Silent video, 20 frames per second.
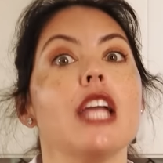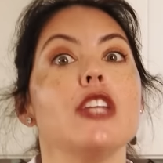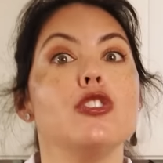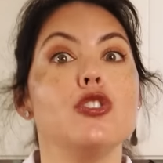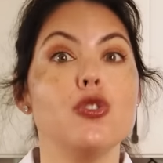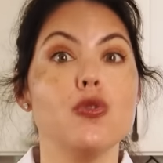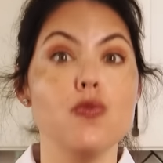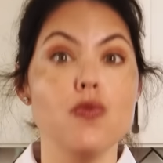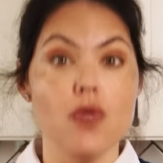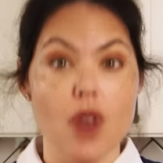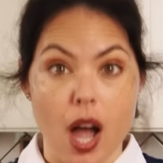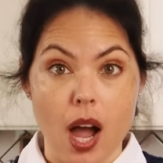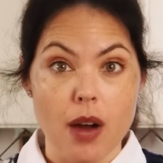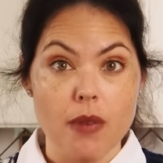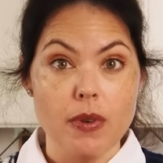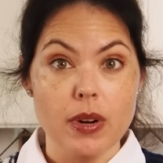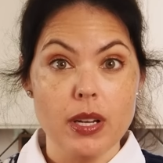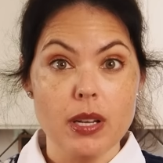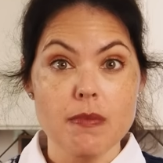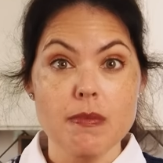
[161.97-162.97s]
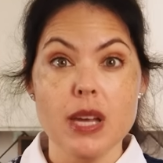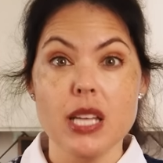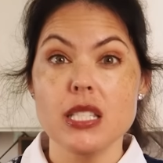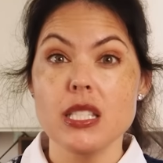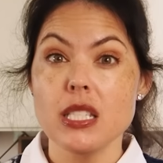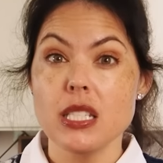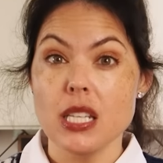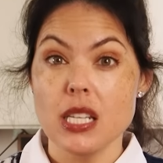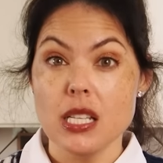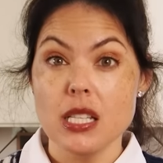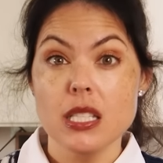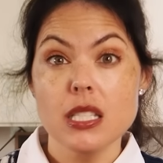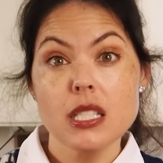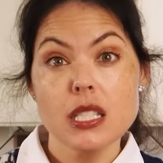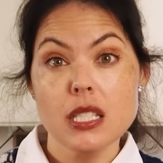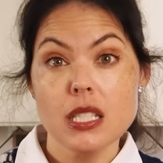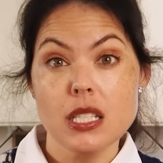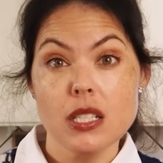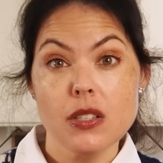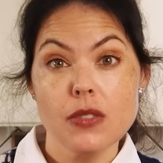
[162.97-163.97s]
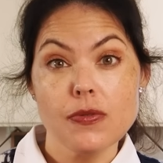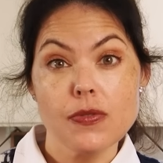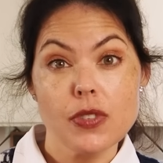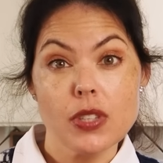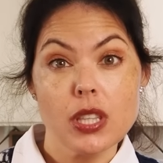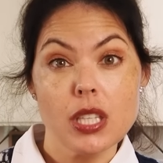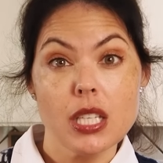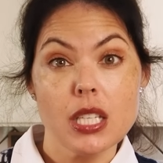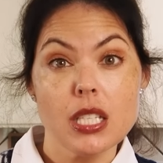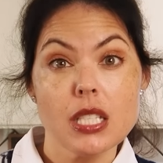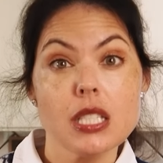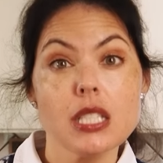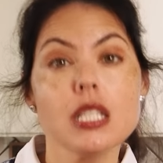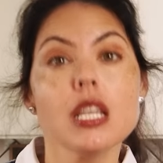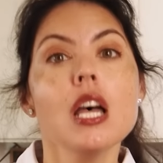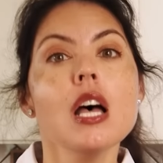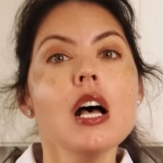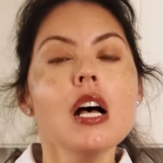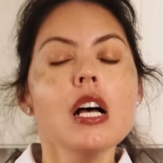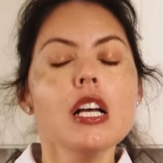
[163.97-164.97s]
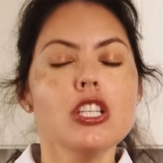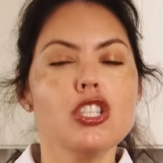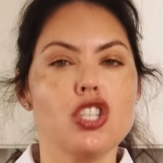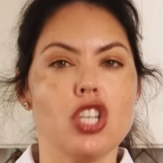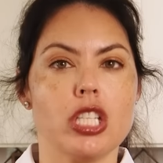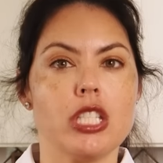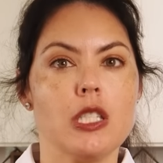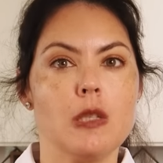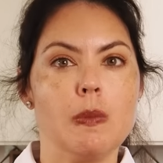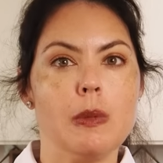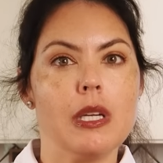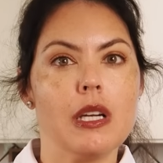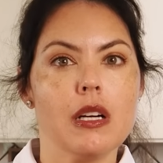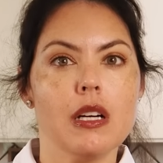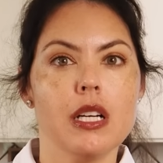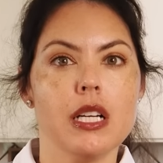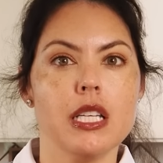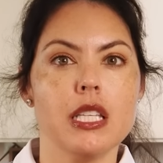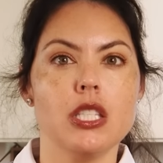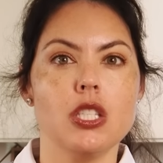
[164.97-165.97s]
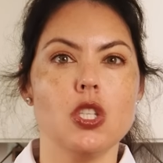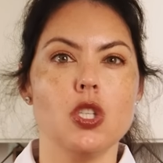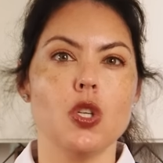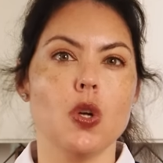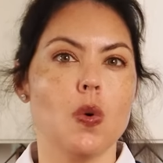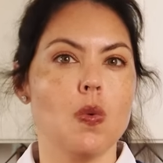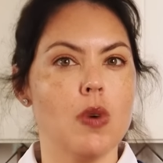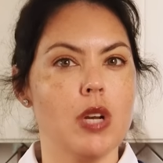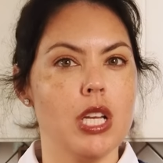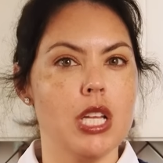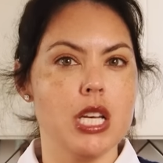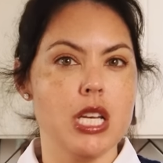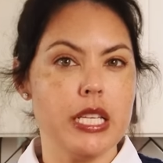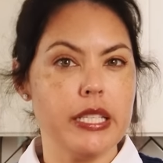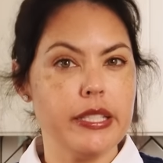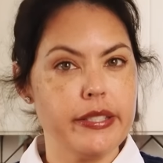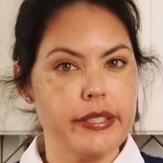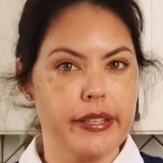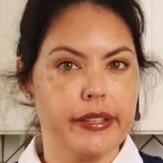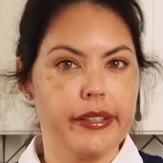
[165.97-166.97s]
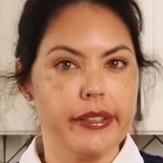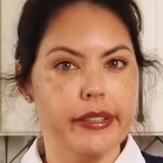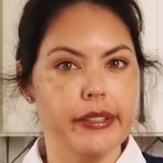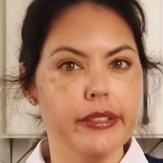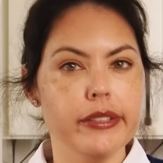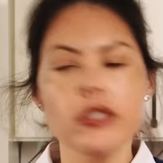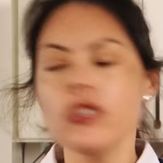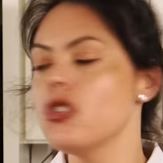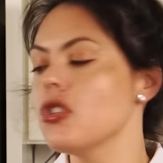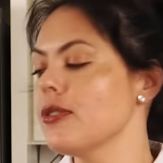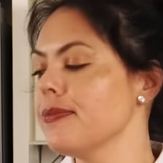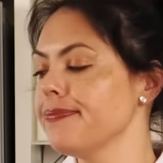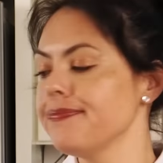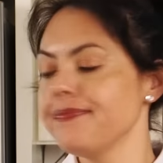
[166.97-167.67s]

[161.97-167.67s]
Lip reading: I do not recommend stainless steel for this, just because you don't want any stickage.